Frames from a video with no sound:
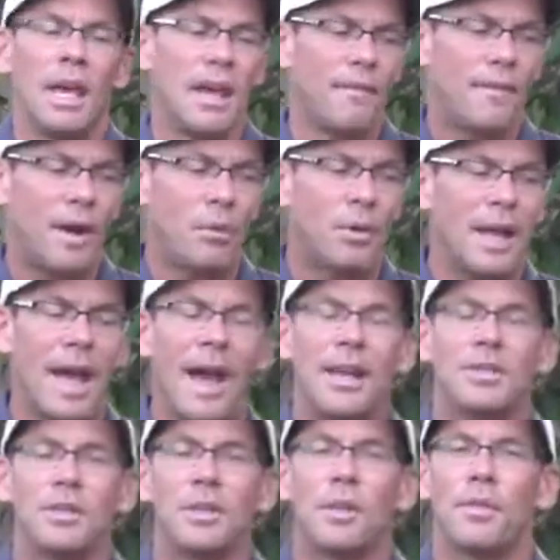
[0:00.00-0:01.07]
If I were to
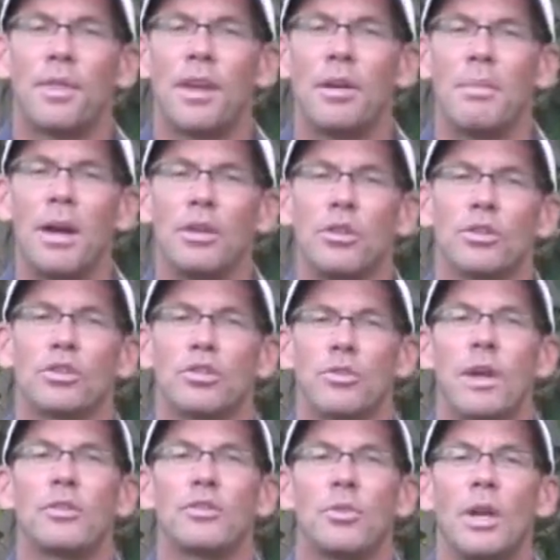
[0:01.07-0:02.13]
ask you to think about your
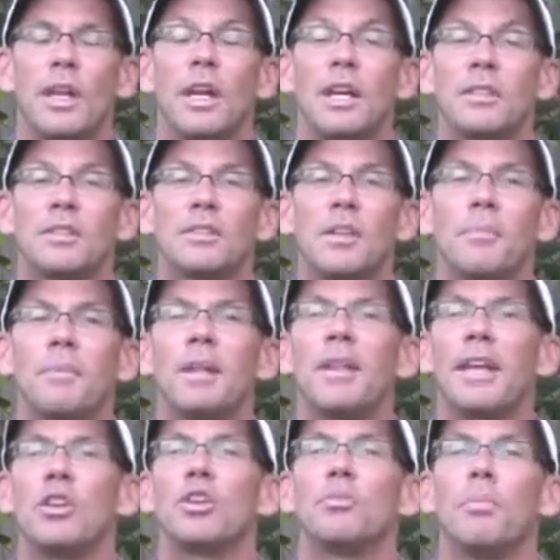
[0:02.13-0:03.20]
strength training on something
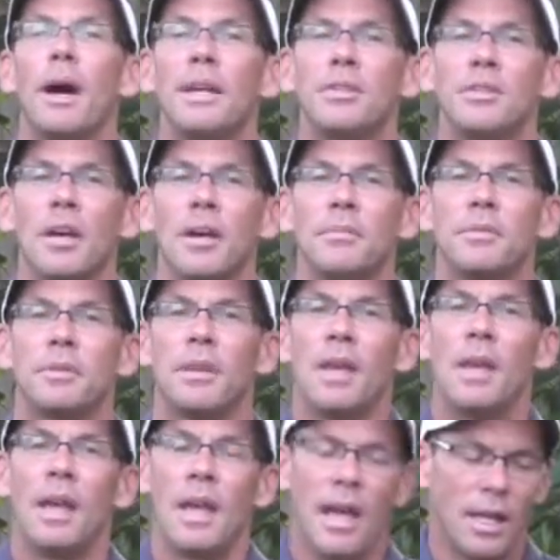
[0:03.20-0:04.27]
like your biceps,
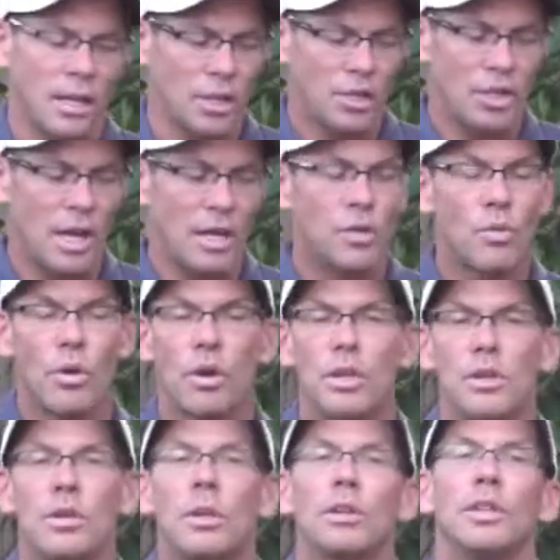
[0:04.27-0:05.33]
and in January
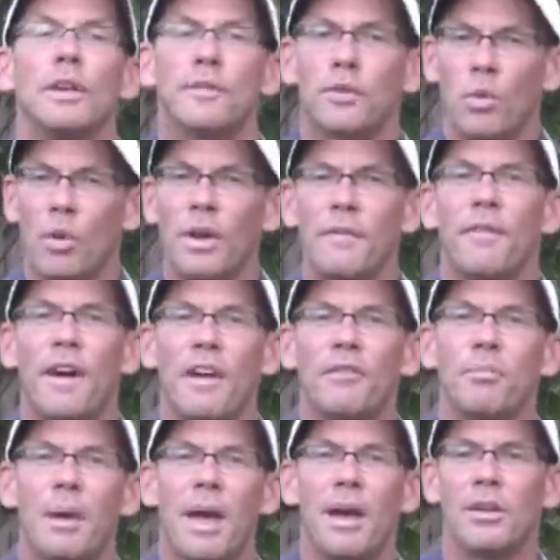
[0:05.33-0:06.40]
you can lift
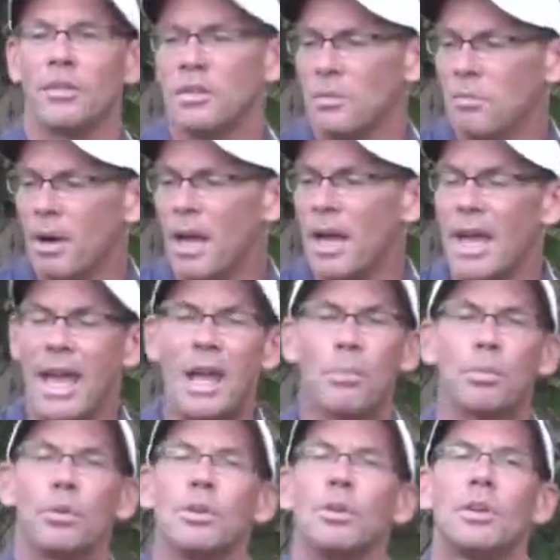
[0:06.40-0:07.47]
25 pounds and by
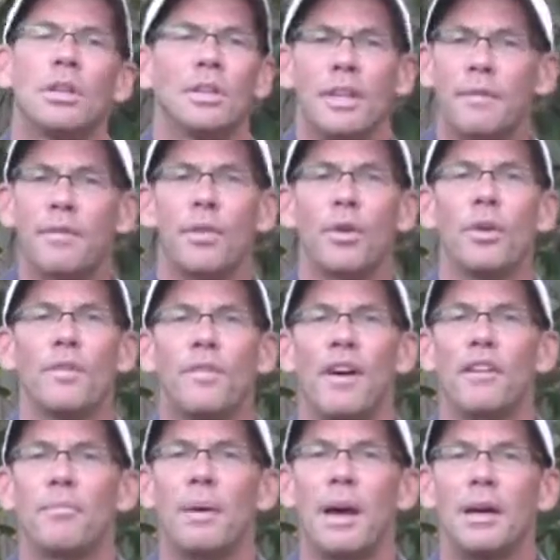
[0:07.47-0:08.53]
April you can lift
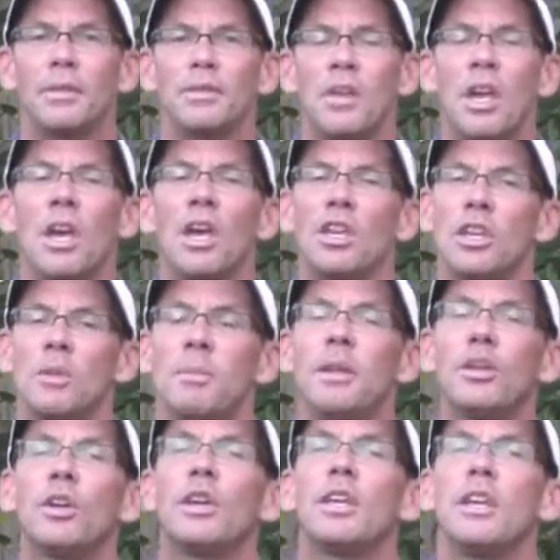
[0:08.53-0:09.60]
35 pounds, you'd
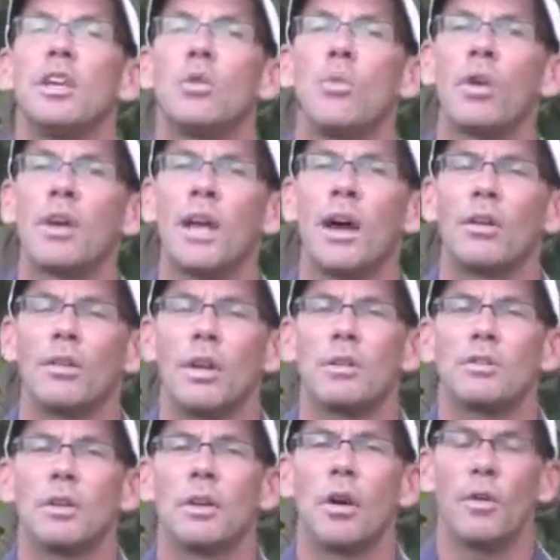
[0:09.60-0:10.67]
be looking at your workout
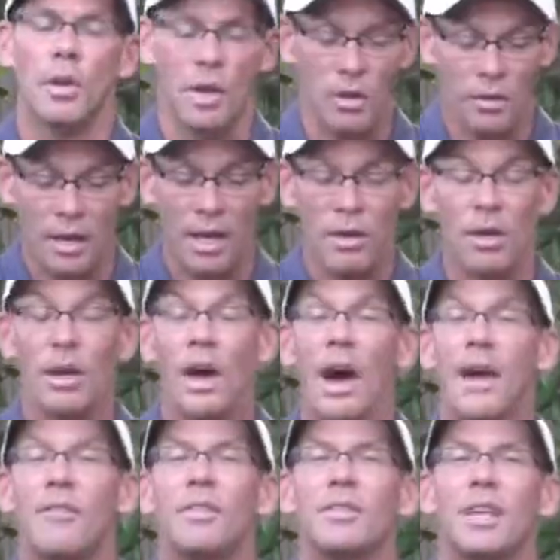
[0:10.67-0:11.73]
notes and going, okay,
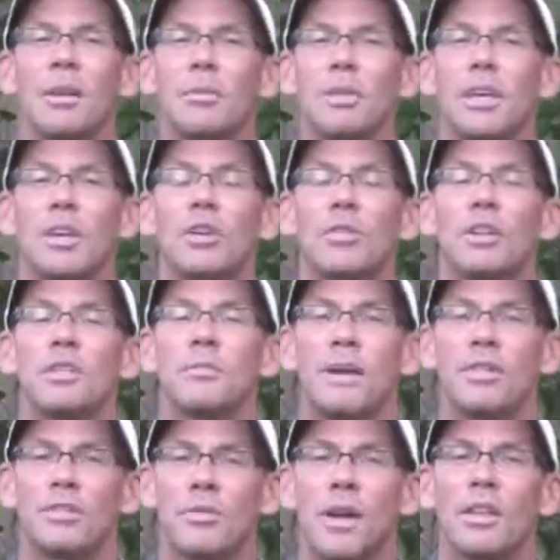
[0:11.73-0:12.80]
I was able to increase
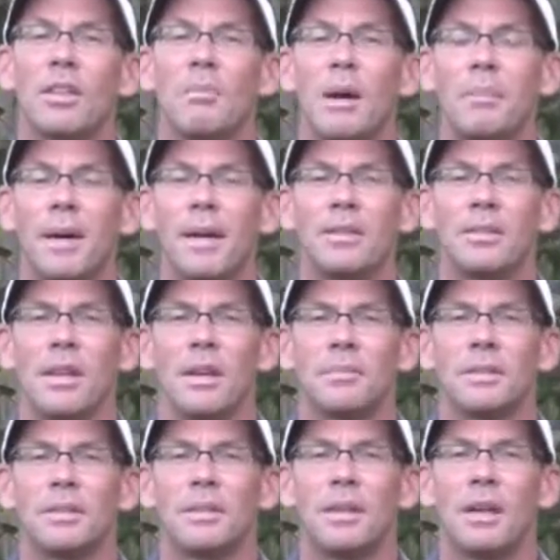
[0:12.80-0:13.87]
my strength on my
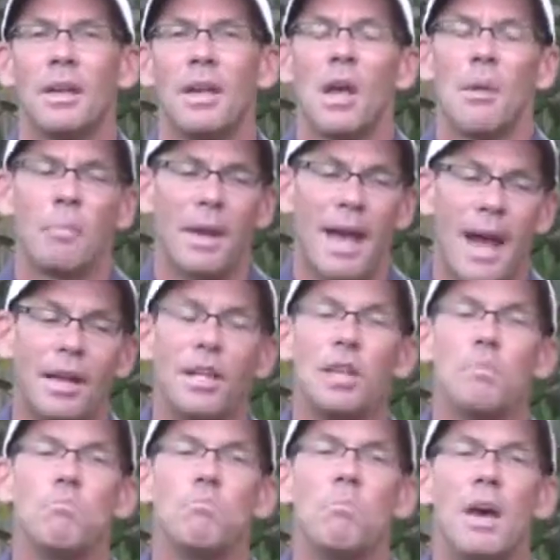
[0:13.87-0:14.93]
biceps. But how do
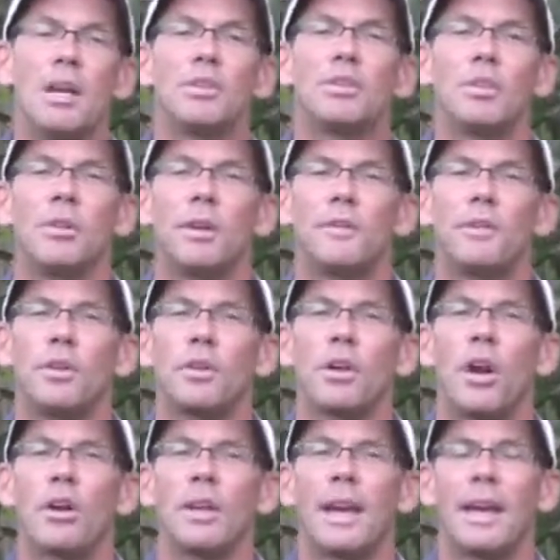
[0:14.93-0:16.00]
you measure if your
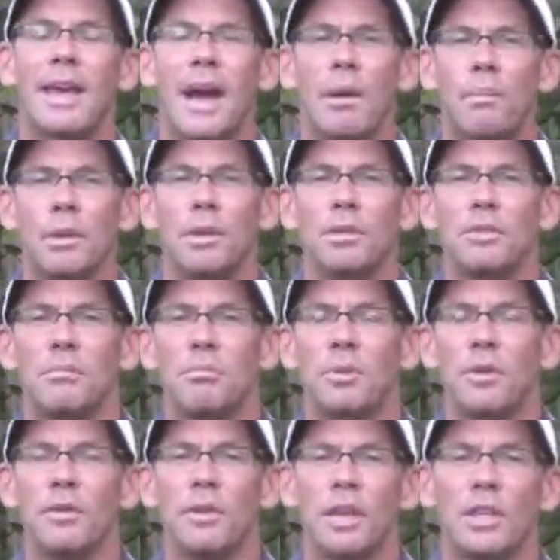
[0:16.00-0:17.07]
cardiac output is
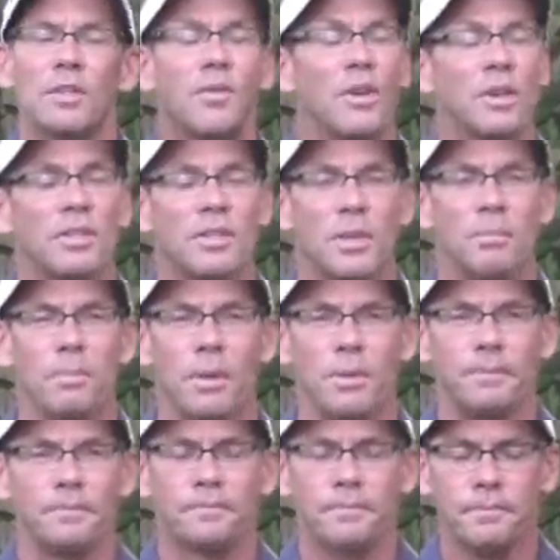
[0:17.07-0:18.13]
improving? It's very simple.
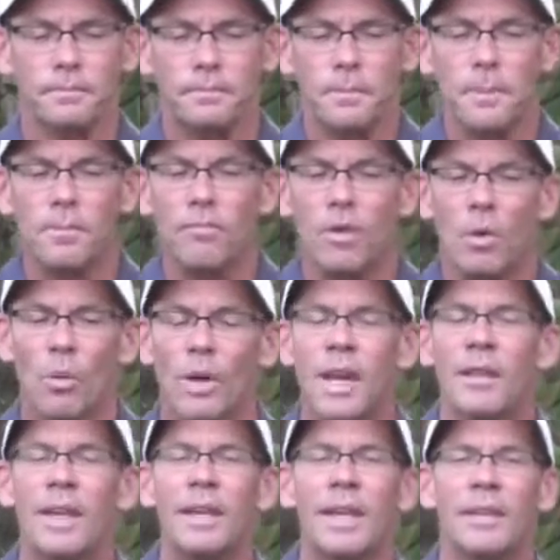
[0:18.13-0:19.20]
What
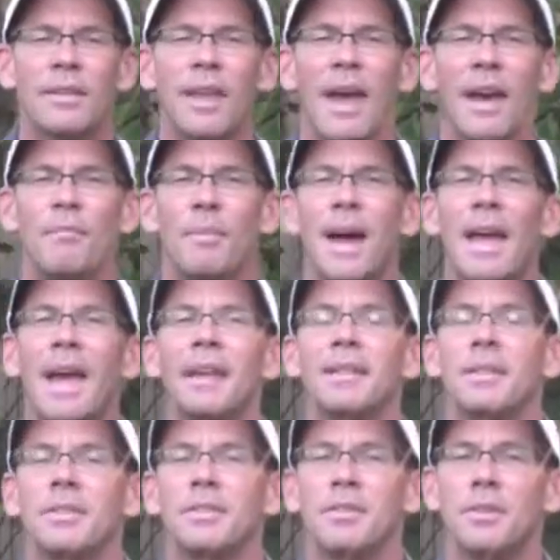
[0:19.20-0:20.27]
I like it to have my
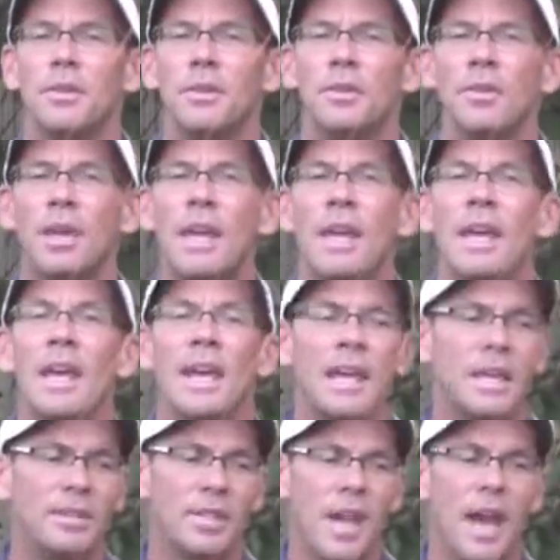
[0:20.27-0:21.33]
athletes do
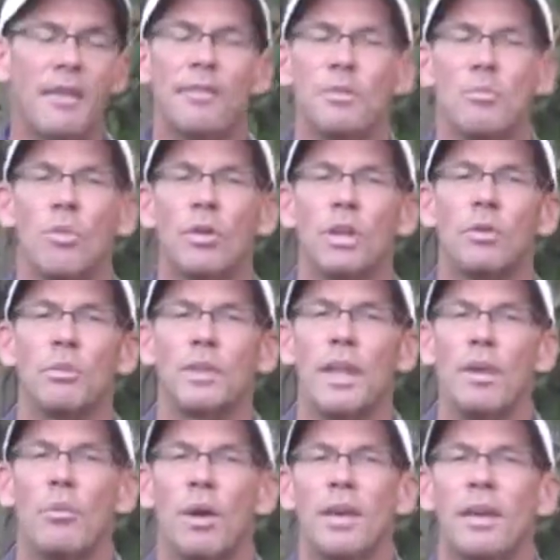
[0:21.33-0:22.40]
is every morning when
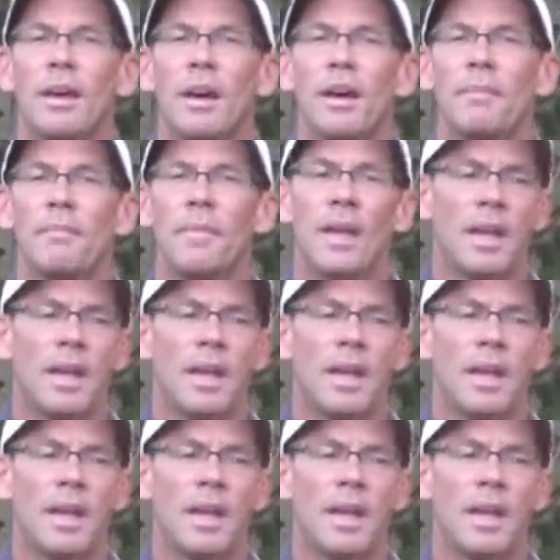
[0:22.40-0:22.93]
they wake up,